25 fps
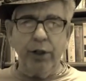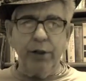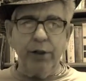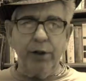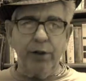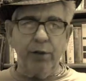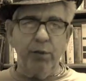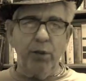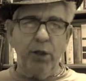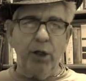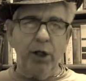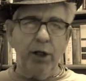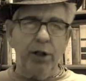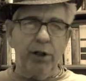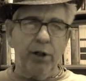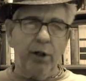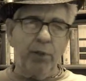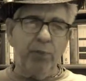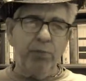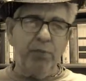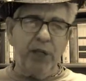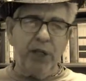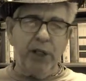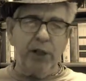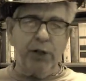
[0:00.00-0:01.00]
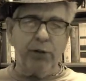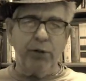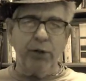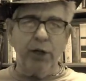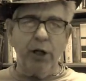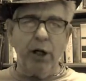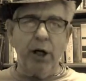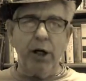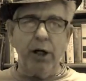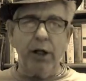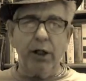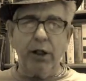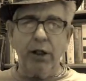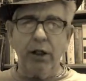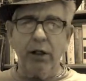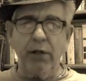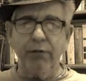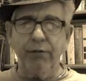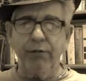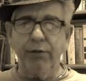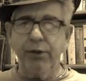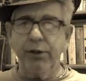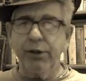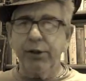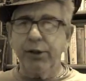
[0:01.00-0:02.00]
undermined our patriotic
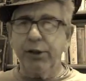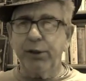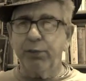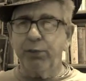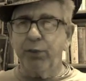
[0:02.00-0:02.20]
effort to